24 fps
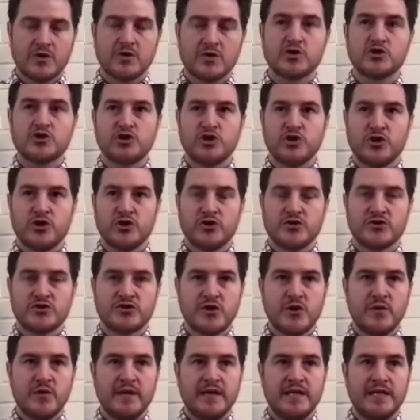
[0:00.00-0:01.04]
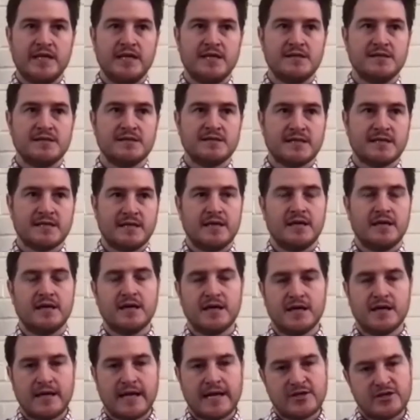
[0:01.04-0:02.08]
Sure. So it is,
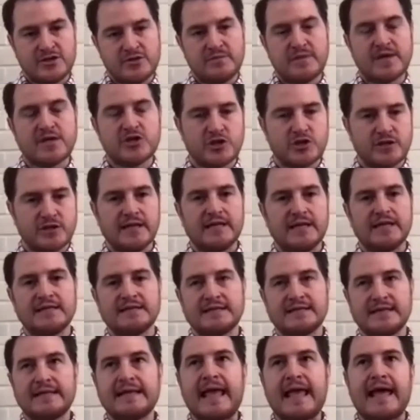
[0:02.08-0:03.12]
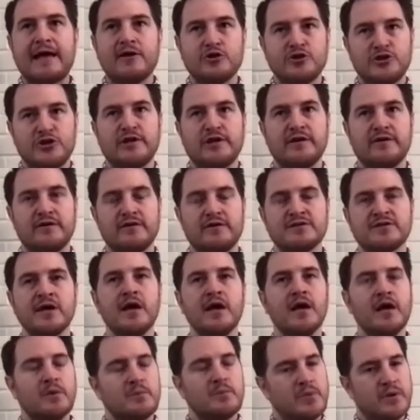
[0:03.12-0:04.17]
as you mentioned, it is in Algiers,
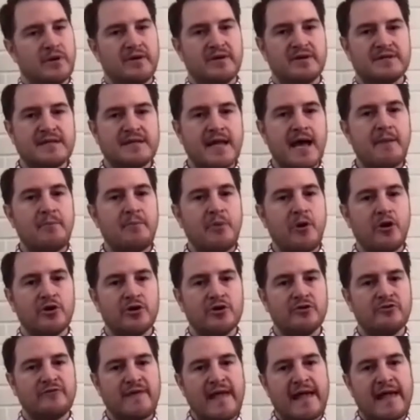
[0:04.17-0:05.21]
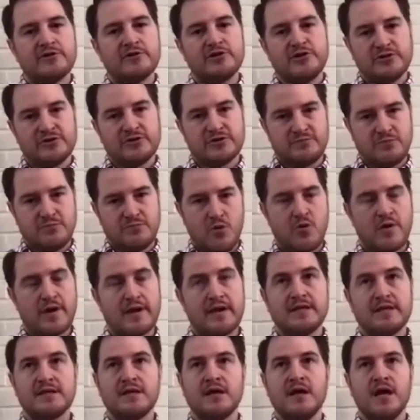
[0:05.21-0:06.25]
but it is not part of Algiers
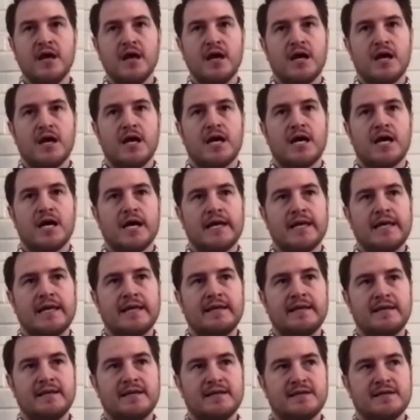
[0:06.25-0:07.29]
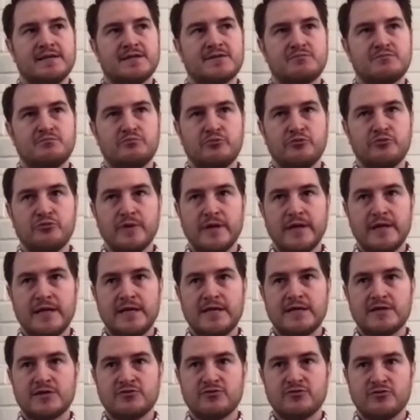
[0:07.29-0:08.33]
Point. It is
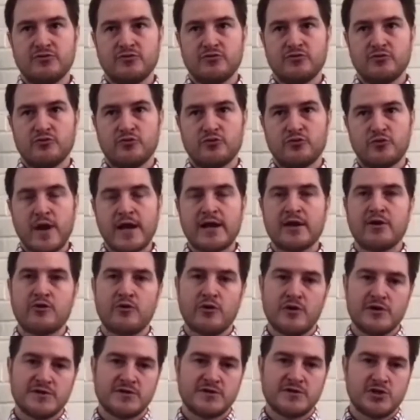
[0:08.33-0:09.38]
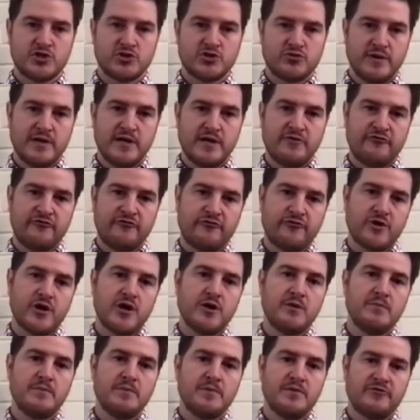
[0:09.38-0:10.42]
right across the street
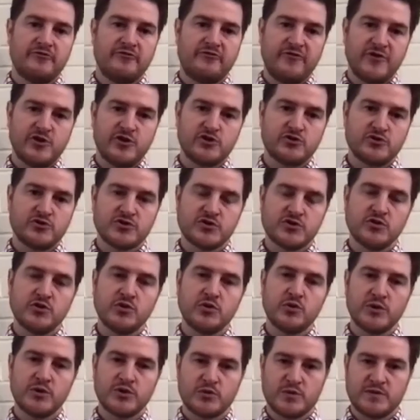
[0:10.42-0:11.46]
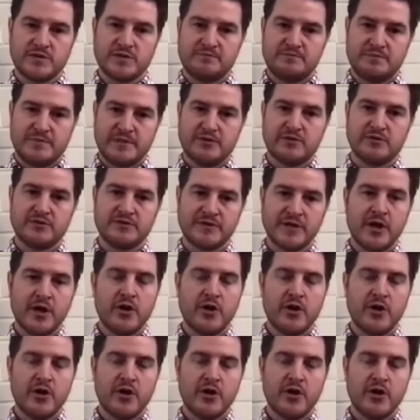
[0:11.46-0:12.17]
from the Fisher School, which was built